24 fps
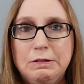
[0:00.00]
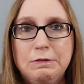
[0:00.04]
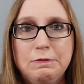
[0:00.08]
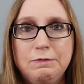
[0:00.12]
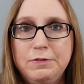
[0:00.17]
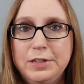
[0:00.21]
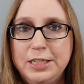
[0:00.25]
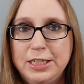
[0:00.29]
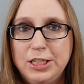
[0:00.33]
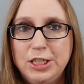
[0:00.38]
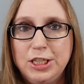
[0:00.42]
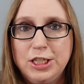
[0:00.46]

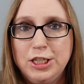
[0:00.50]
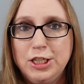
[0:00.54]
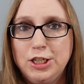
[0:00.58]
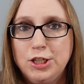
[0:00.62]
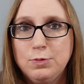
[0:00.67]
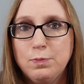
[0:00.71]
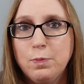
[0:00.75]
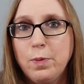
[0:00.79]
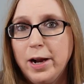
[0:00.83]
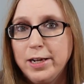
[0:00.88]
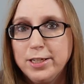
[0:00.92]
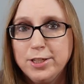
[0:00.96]

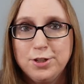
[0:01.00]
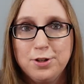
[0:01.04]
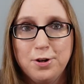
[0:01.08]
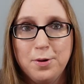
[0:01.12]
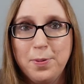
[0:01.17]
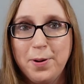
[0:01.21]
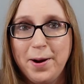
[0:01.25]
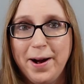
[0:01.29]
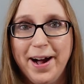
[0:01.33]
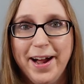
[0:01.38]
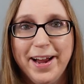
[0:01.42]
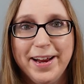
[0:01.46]
vintage Presto
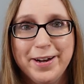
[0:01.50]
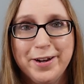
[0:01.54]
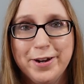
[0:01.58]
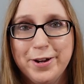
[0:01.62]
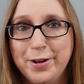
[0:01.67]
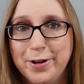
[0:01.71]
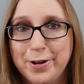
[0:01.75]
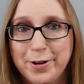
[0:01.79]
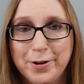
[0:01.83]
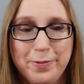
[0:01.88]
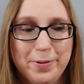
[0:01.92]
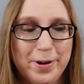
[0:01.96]
Pride
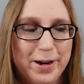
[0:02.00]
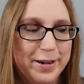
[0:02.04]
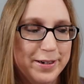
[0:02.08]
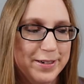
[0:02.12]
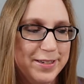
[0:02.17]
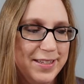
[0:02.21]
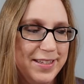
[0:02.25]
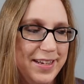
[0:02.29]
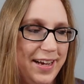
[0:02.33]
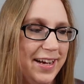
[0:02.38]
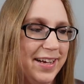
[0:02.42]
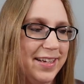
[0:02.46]
cookware
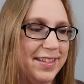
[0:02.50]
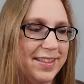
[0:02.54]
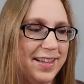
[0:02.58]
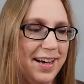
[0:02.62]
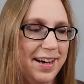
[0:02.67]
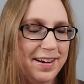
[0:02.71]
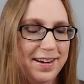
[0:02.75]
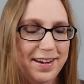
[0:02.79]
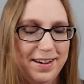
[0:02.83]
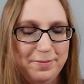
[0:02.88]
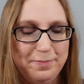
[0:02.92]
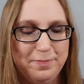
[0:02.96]
set
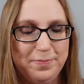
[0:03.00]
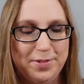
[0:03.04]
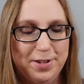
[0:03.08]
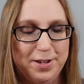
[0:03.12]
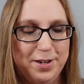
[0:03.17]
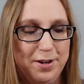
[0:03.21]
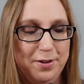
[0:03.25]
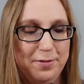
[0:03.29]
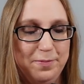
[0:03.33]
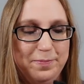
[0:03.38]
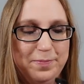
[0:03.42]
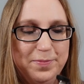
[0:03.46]
that, you
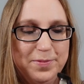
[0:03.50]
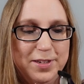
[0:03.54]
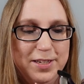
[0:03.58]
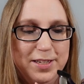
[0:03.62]
know,